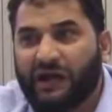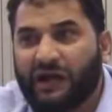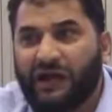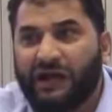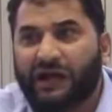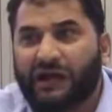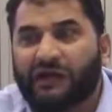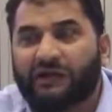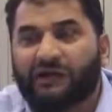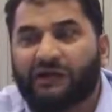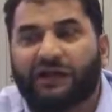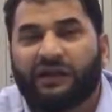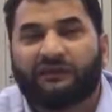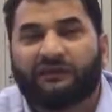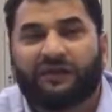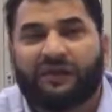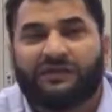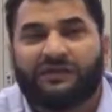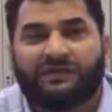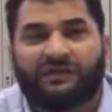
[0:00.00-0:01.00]
and
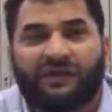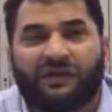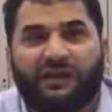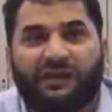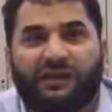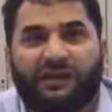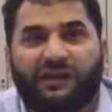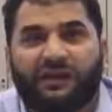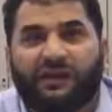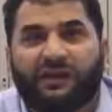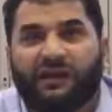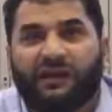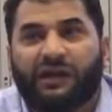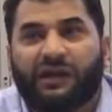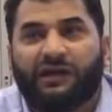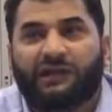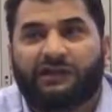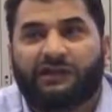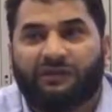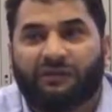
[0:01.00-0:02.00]
eventually
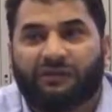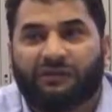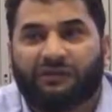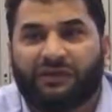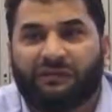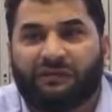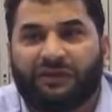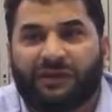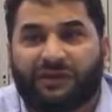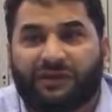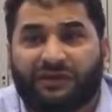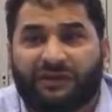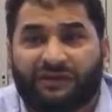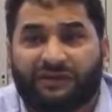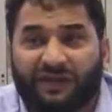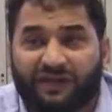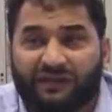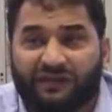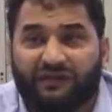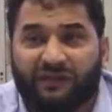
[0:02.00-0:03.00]
it took them another
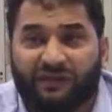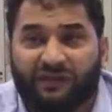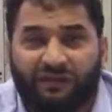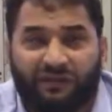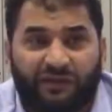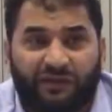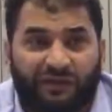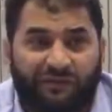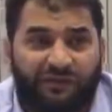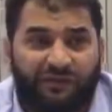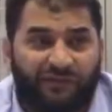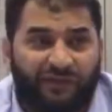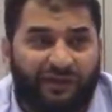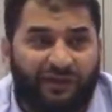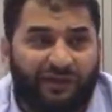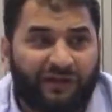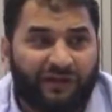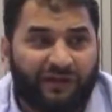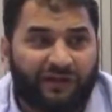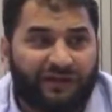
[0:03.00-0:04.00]
century to leave the
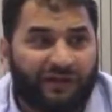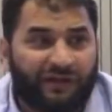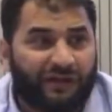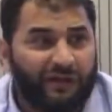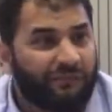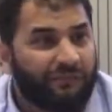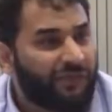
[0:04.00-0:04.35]
Middle East,